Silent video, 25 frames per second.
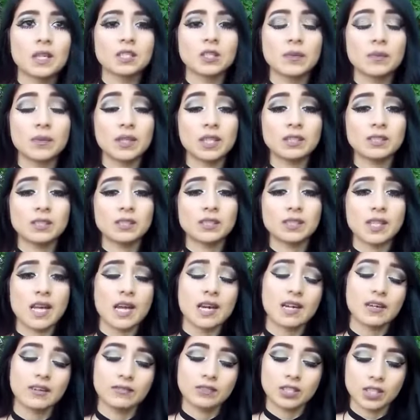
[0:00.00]
things that
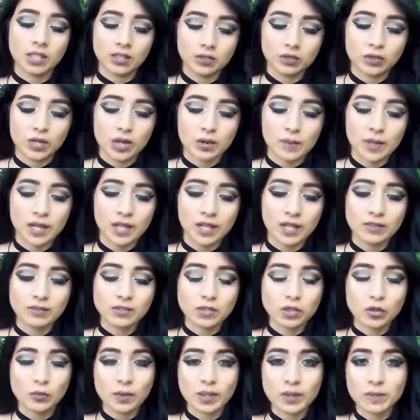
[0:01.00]
I've done throughout my life.
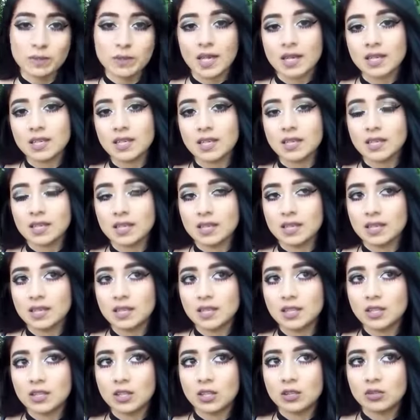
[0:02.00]
So maybe I can,
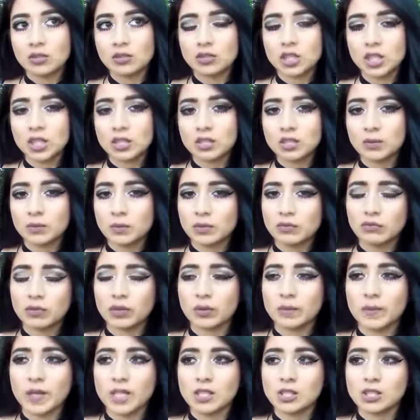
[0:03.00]
you know, share some
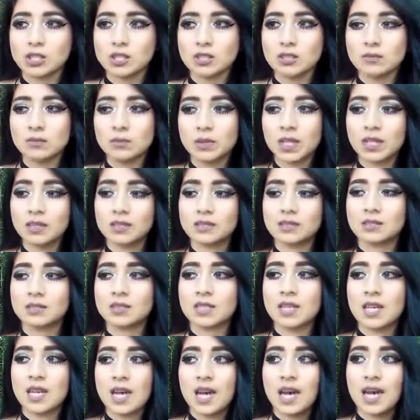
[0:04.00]
information because
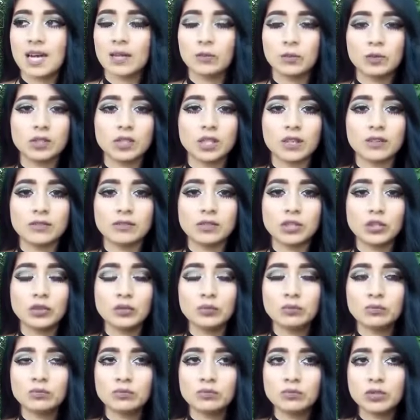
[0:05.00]
I would love to,
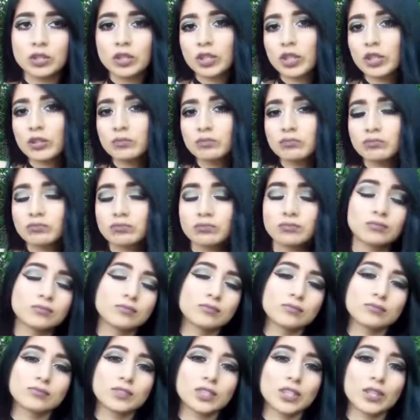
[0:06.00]
you know.
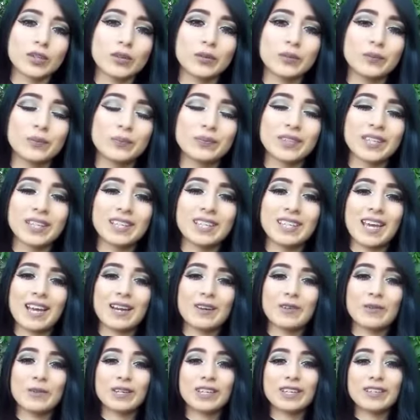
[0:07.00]
So yeah,
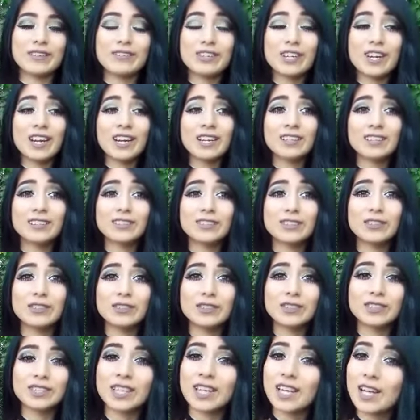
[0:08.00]
whatever I can do
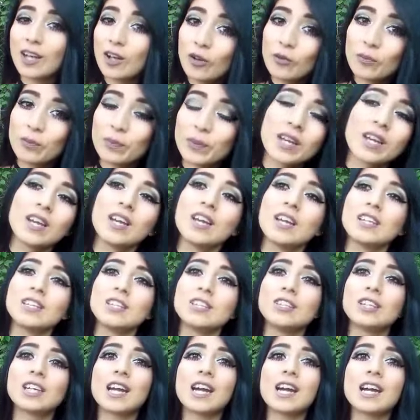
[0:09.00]
to help
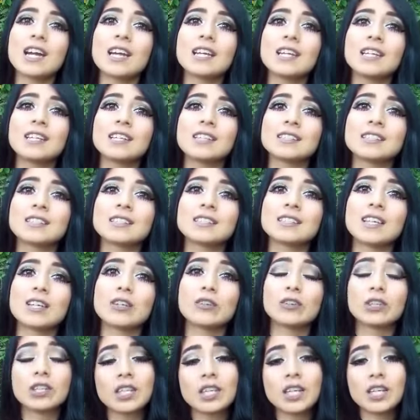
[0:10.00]
you guys. I
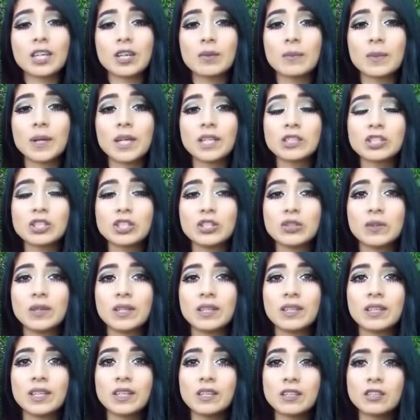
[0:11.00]
really care about you, and
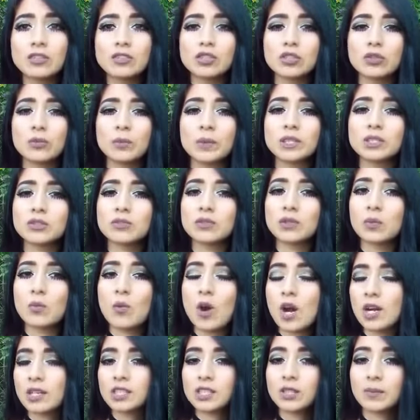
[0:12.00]
thank you so much for
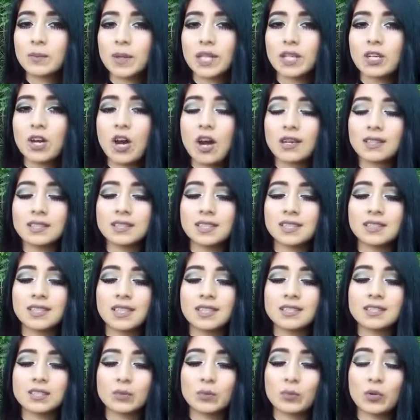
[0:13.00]
watching my content
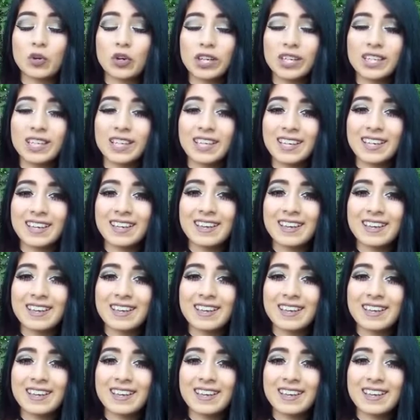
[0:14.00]
and supporting it.